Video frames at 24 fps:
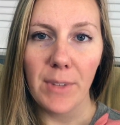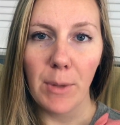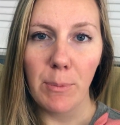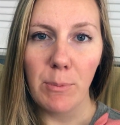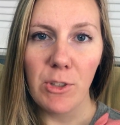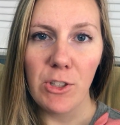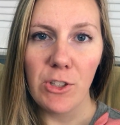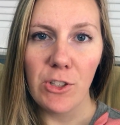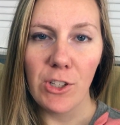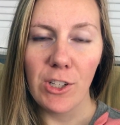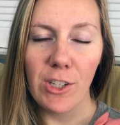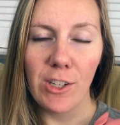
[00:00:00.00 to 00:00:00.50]

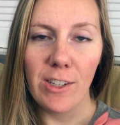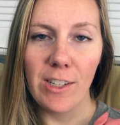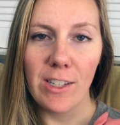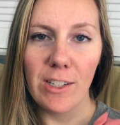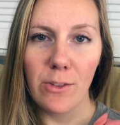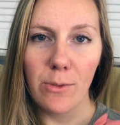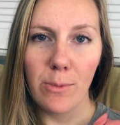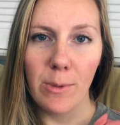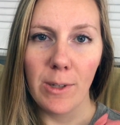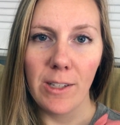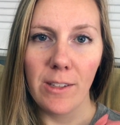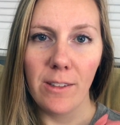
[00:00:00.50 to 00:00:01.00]
just
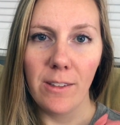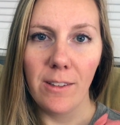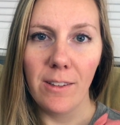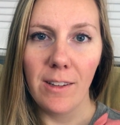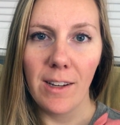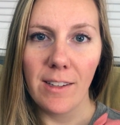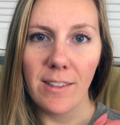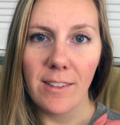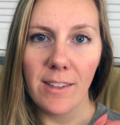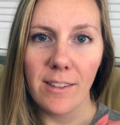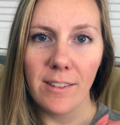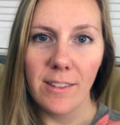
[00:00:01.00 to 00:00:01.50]
curious what you
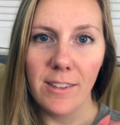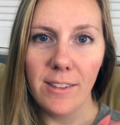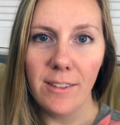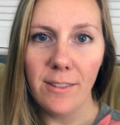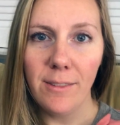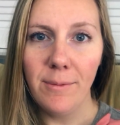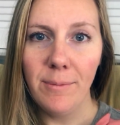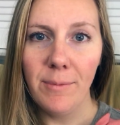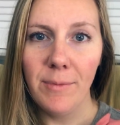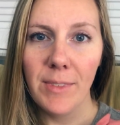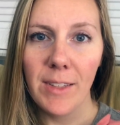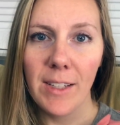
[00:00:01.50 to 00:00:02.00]
guys all
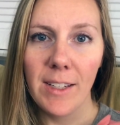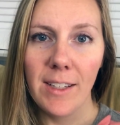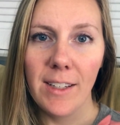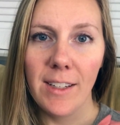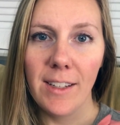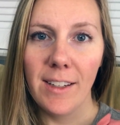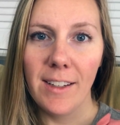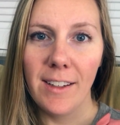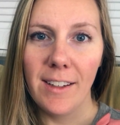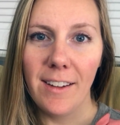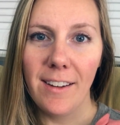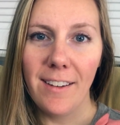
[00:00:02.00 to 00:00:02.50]
do.
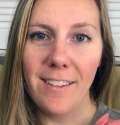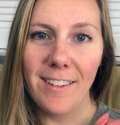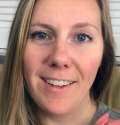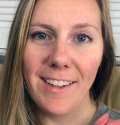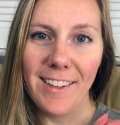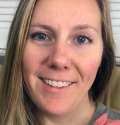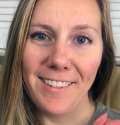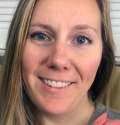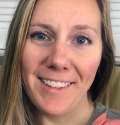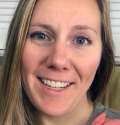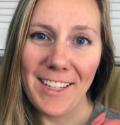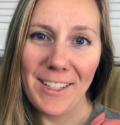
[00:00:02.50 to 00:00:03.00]
All
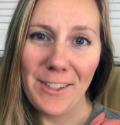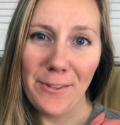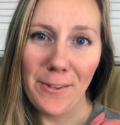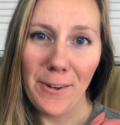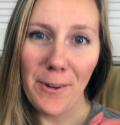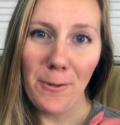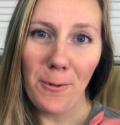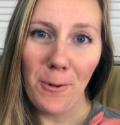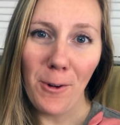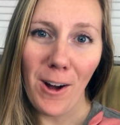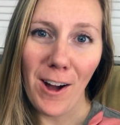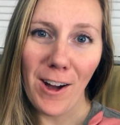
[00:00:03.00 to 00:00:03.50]
right, thanks
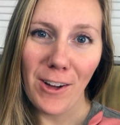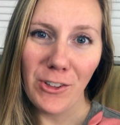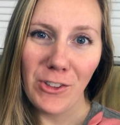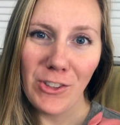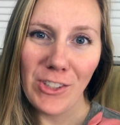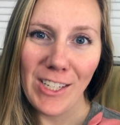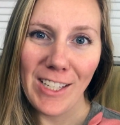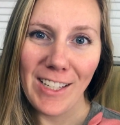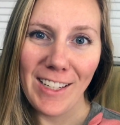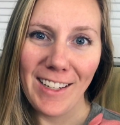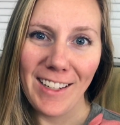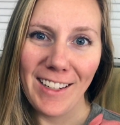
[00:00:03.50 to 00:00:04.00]
for
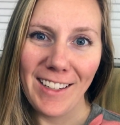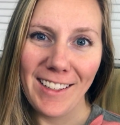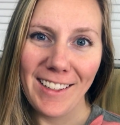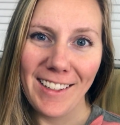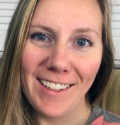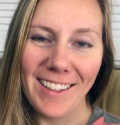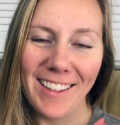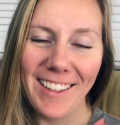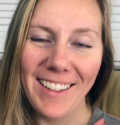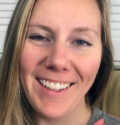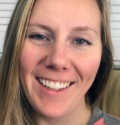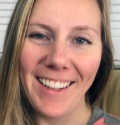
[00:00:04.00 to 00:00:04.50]
watching,
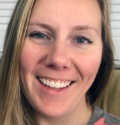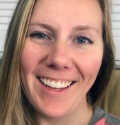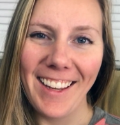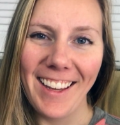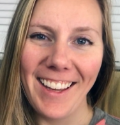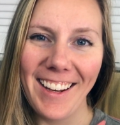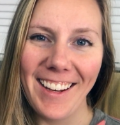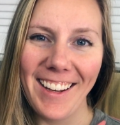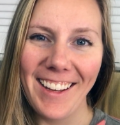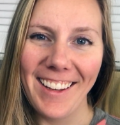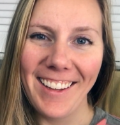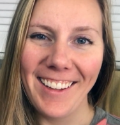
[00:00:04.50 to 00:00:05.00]

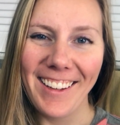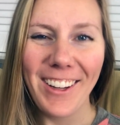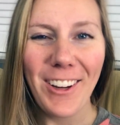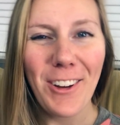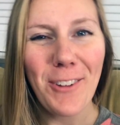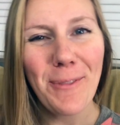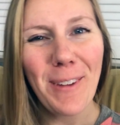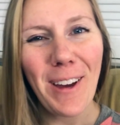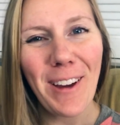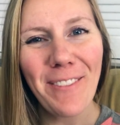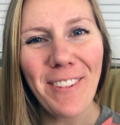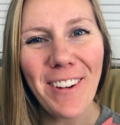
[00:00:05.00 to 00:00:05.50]
and I
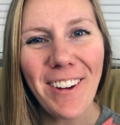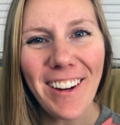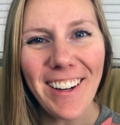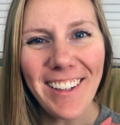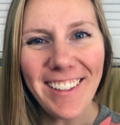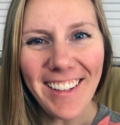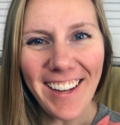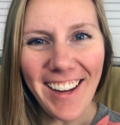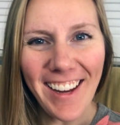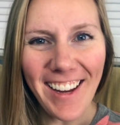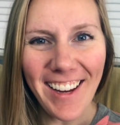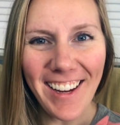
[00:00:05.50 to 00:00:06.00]
hope you have a
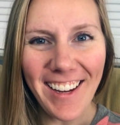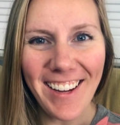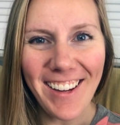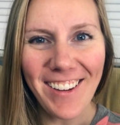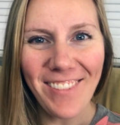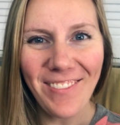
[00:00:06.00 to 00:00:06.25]
great day.